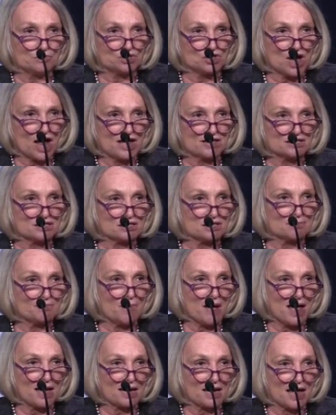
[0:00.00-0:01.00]
shines a
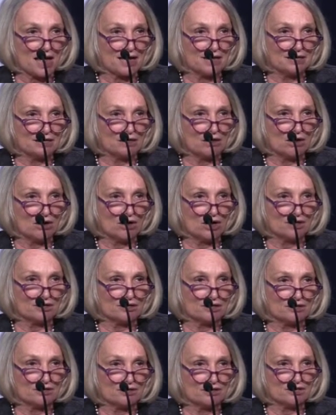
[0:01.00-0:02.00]
spotlight
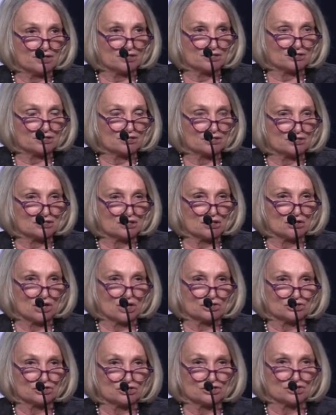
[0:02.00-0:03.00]
on this
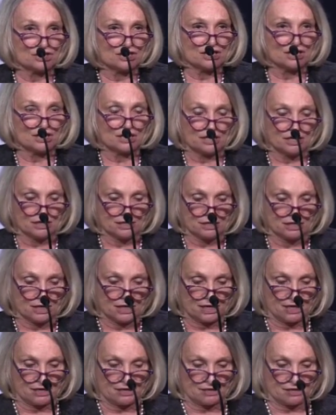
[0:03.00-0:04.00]
largest city in,
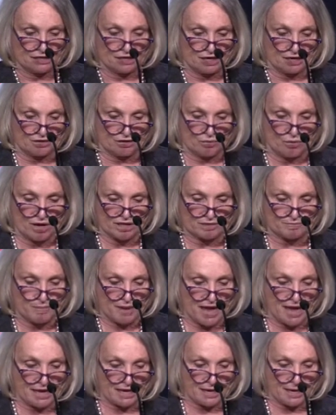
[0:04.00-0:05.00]
in the West
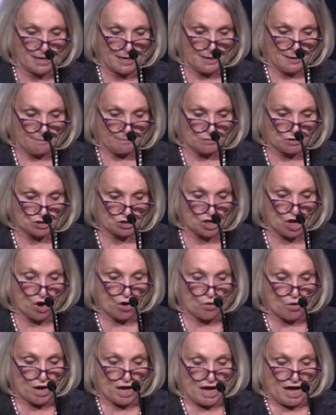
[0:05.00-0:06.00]
Bank.
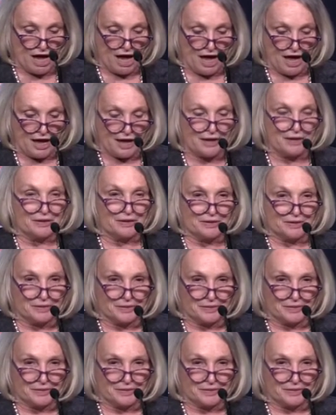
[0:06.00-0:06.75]
So, uh,